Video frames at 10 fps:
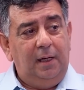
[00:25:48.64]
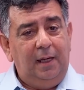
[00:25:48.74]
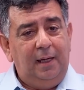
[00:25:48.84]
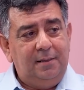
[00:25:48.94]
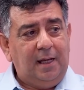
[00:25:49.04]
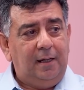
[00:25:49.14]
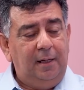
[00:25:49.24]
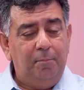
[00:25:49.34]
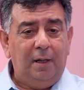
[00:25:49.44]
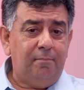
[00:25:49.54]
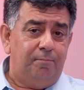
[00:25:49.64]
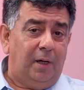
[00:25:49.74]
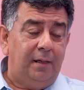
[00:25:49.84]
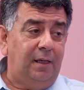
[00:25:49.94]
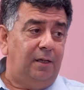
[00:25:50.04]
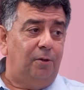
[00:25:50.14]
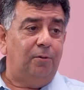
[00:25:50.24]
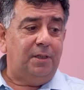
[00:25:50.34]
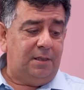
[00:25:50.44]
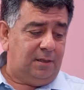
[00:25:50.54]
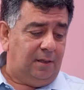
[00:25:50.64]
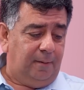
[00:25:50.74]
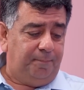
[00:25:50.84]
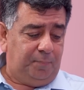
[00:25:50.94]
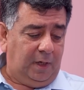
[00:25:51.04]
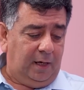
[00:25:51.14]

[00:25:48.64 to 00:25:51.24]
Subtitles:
Exactly. But I think, just wrapping